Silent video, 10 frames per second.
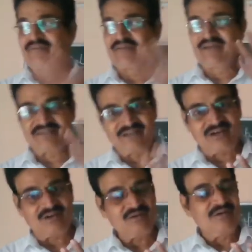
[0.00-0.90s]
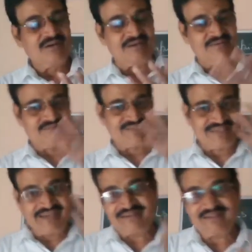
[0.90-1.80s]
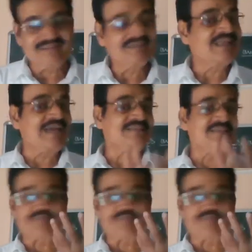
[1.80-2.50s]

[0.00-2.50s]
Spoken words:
were now shining like the